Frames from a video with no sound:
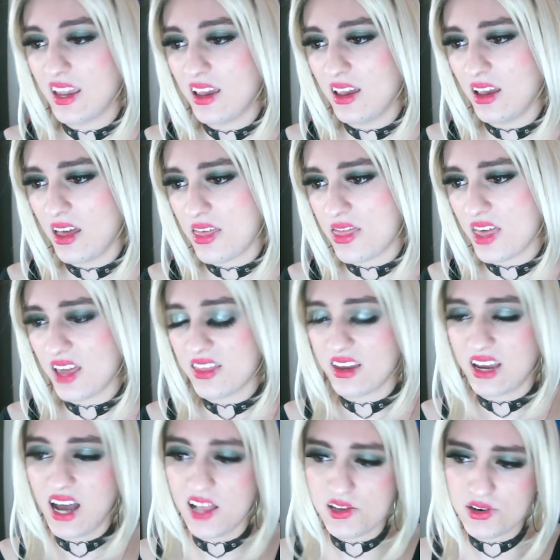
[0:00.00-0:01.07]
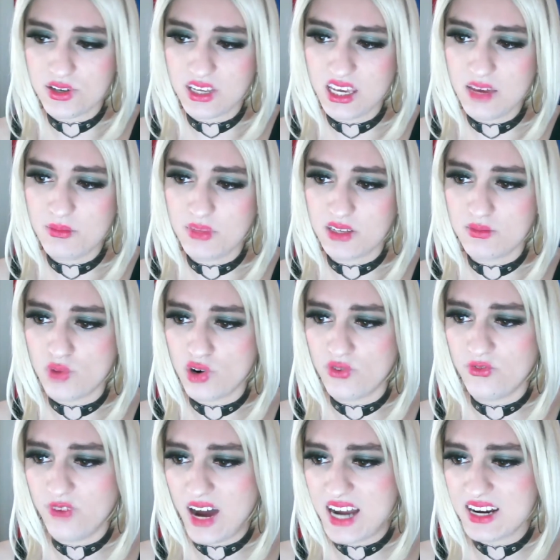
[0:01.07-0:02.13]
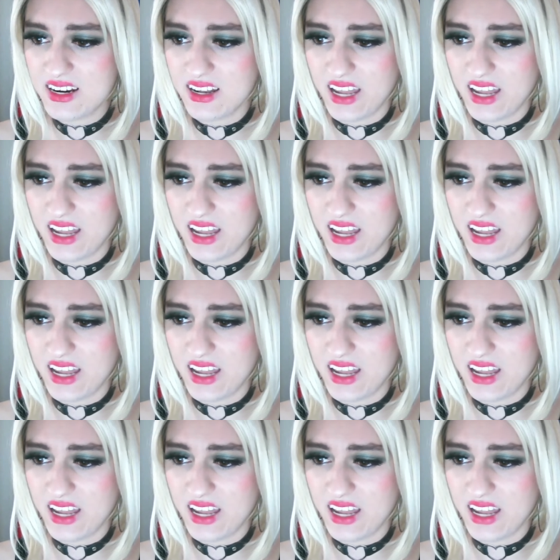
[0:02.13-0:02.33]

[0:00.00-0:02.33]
I think the color scheme is more fun,